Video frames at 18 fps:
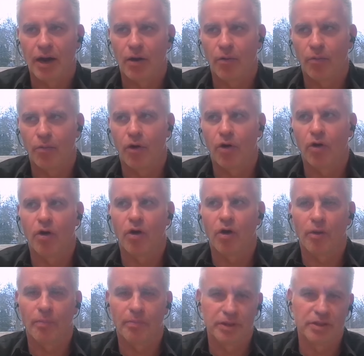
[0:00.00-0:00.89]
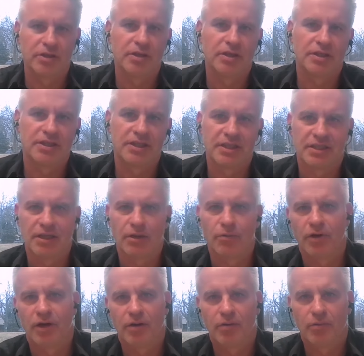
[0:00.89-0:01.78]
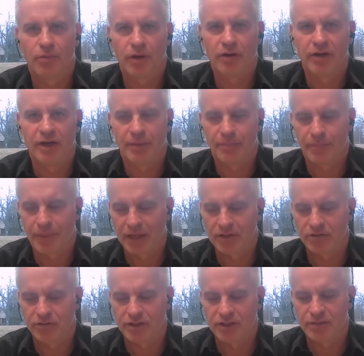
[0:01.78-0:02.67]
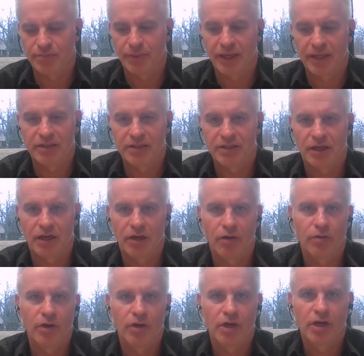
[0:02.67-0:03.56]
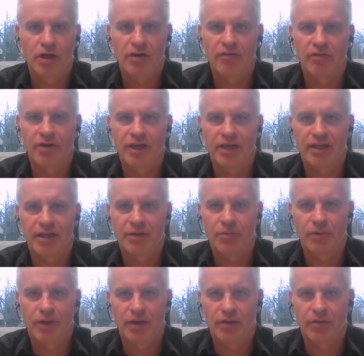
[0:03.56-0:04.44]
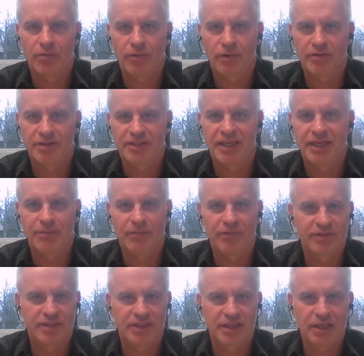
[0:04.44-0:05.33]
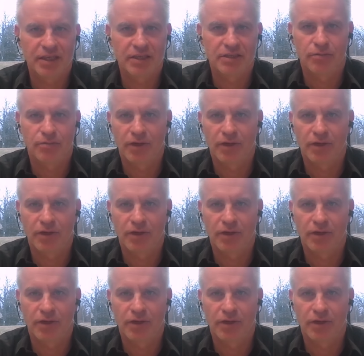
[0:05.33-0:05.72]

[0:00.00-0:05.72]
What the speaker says: what opportunities there were in the battery space. So currently that we're a team of 6. We're